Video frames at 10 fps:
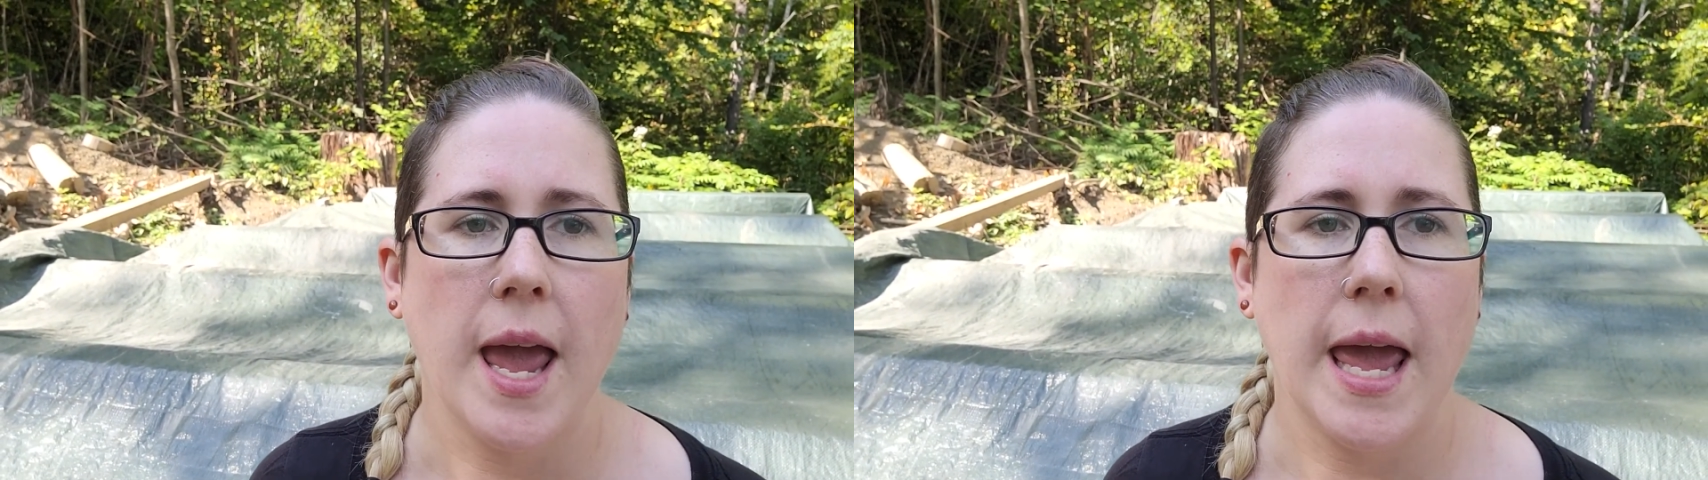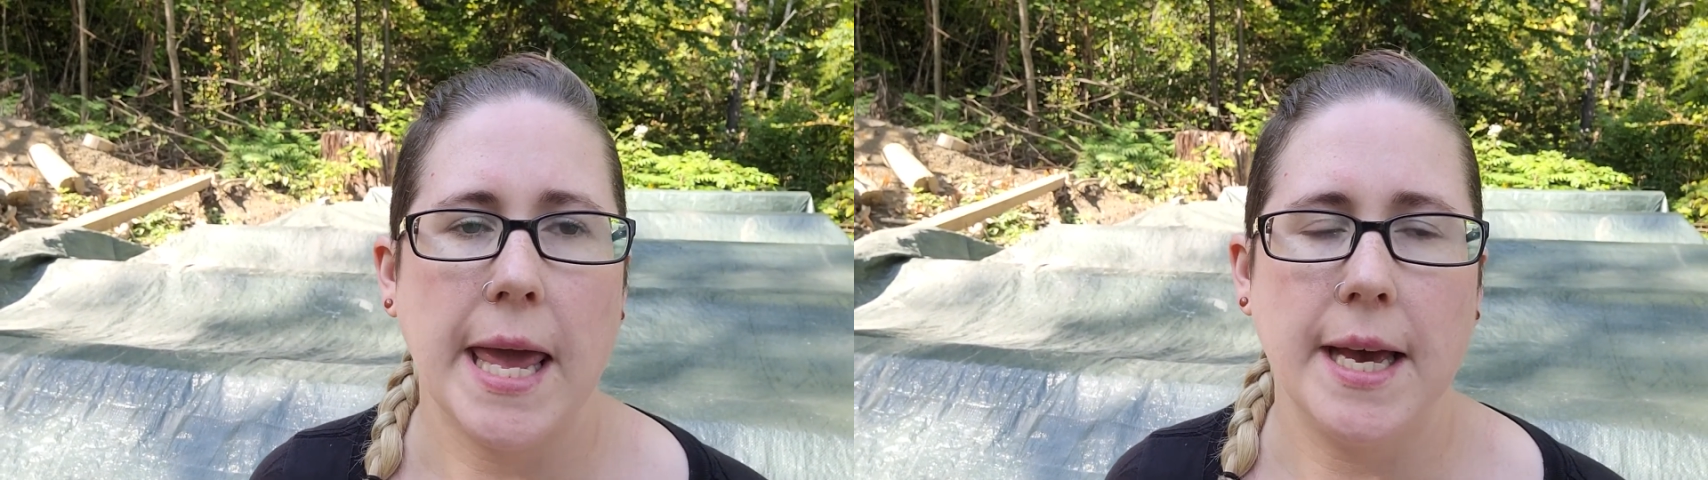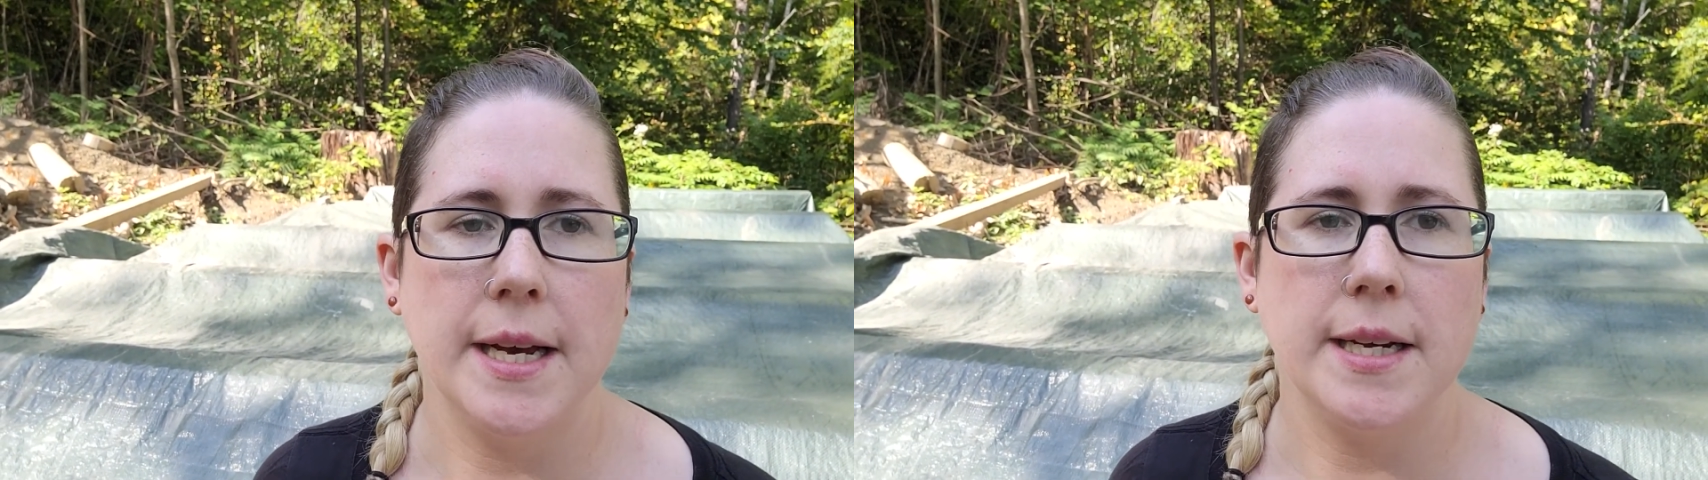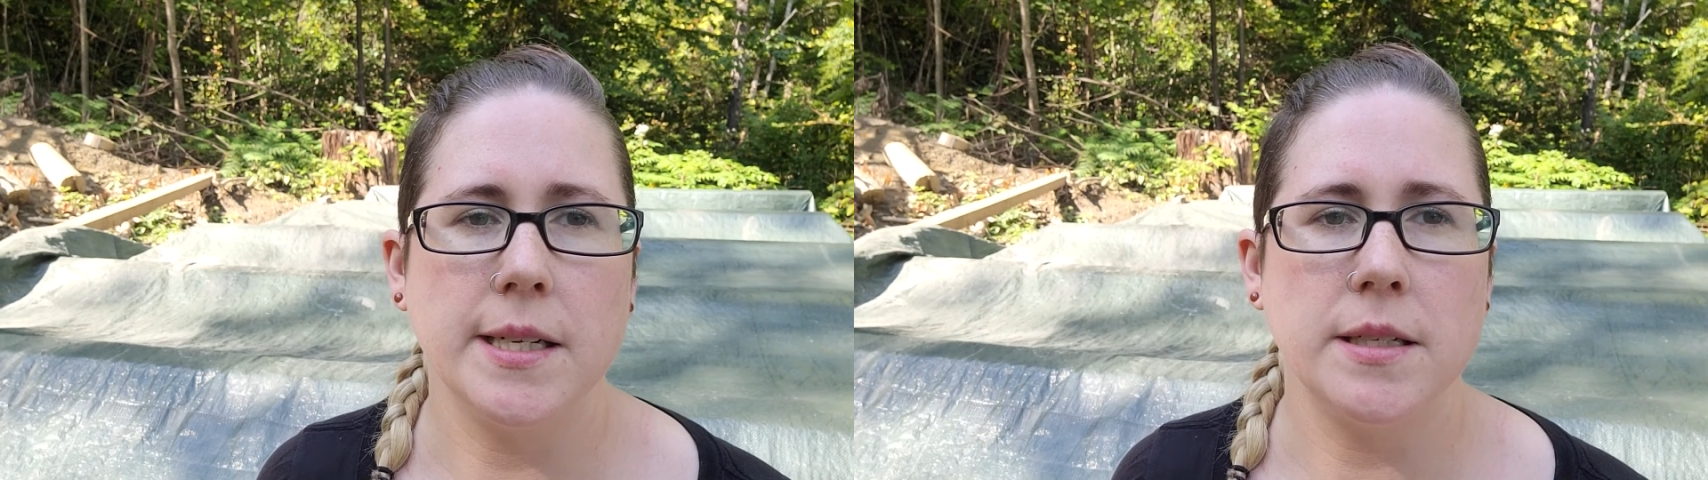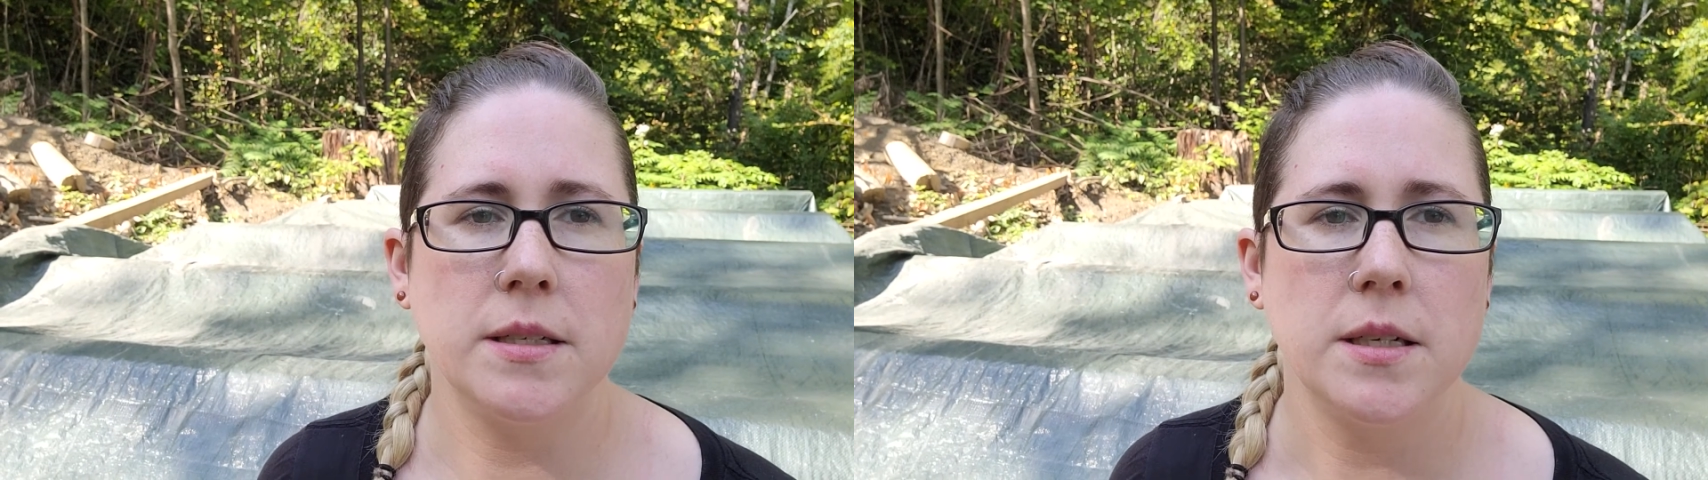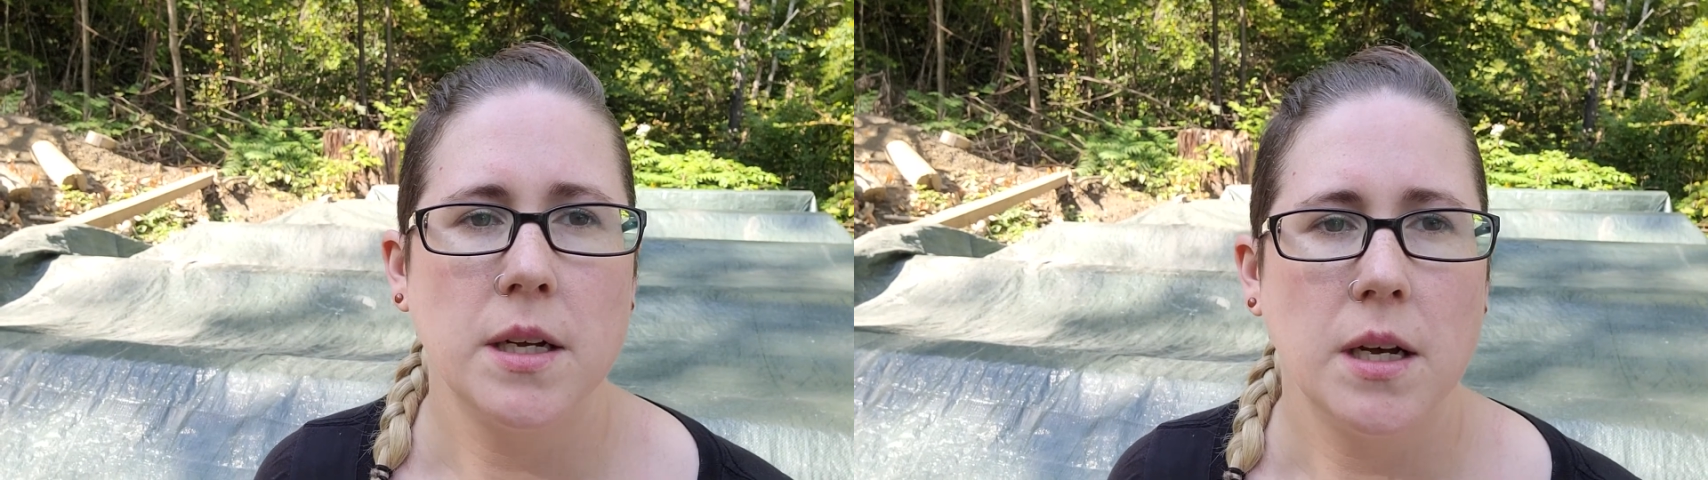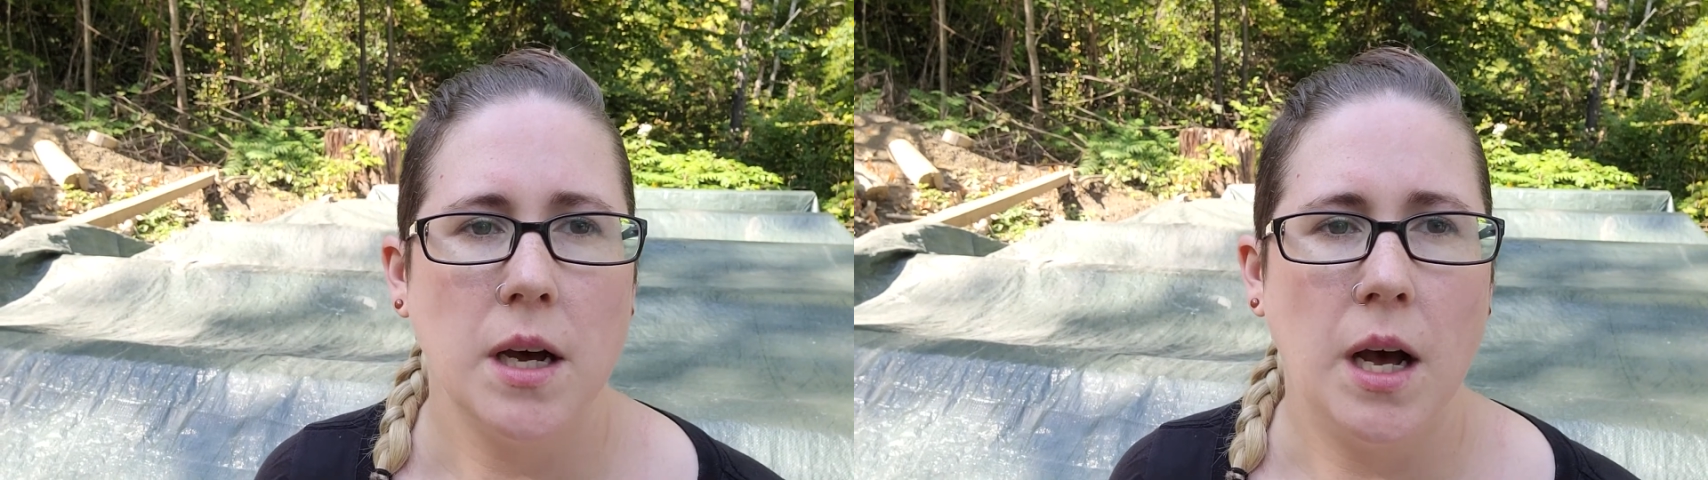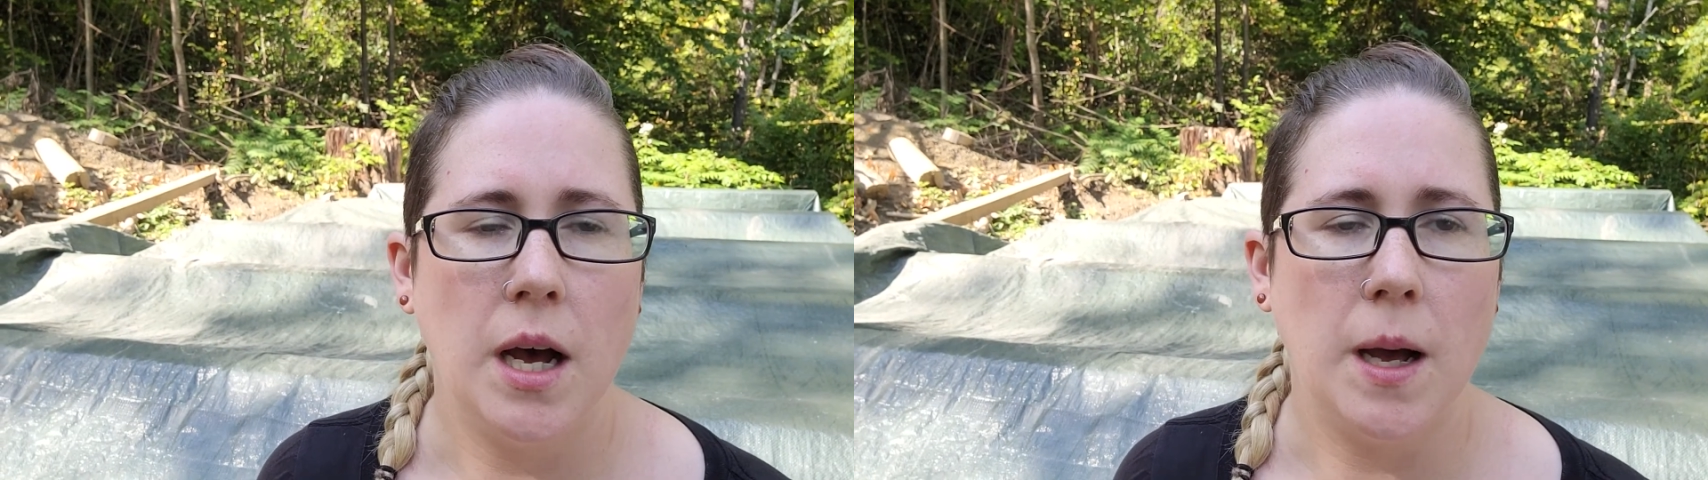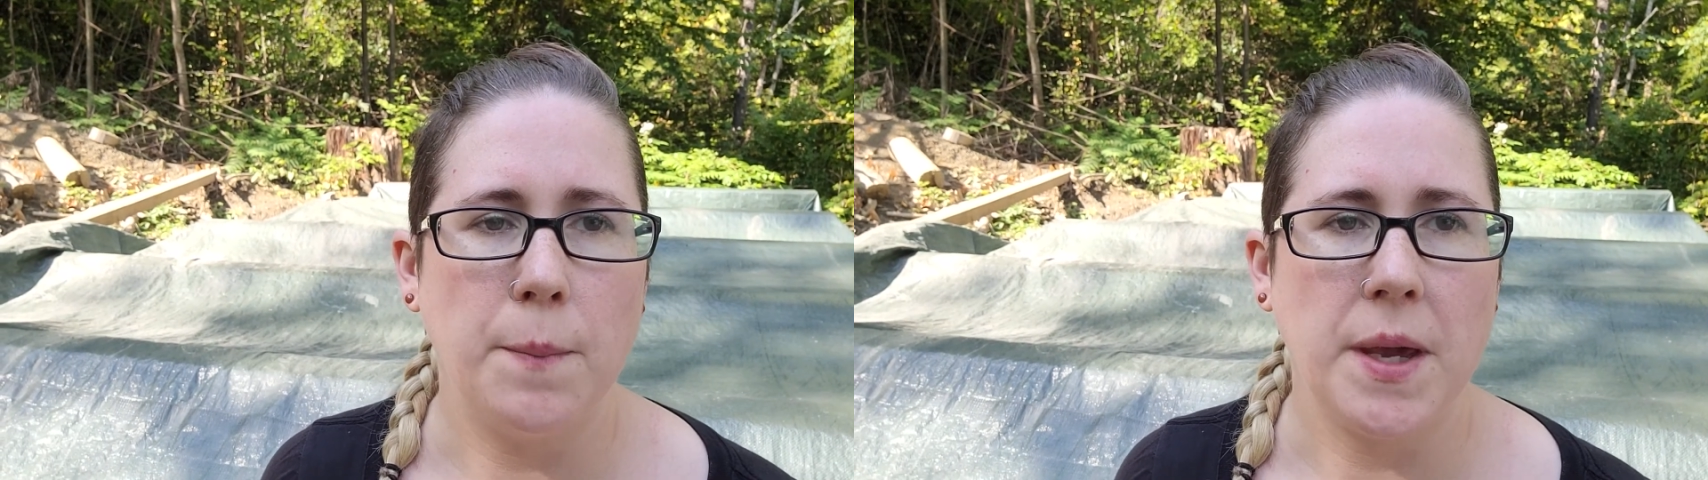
and um,